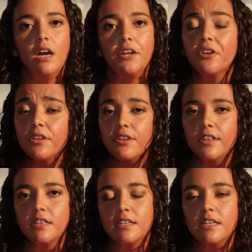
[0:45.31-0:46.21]
Another
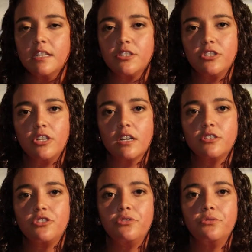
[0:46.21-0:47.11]
thing that I like to talk
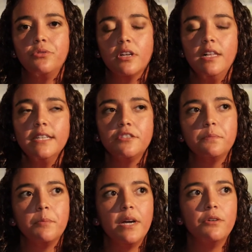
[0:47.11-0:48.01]
to the classroom
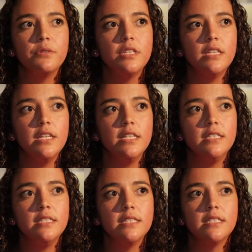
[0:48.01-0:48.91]
about
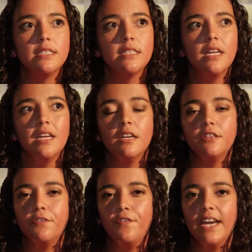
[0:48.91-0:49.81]
is
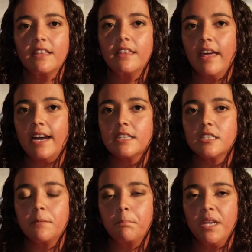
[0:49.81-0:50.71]
the fact that
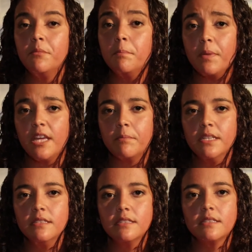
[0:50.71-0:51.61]
minimum
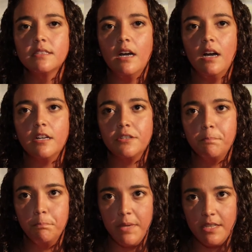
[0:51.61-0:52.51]
payments are
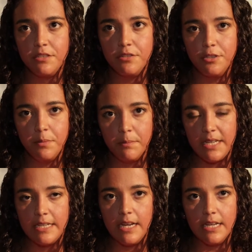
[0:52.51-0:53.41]
made to be
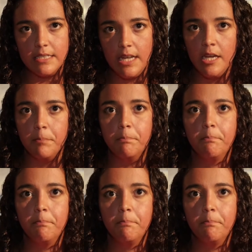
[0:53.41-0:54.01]
made on time.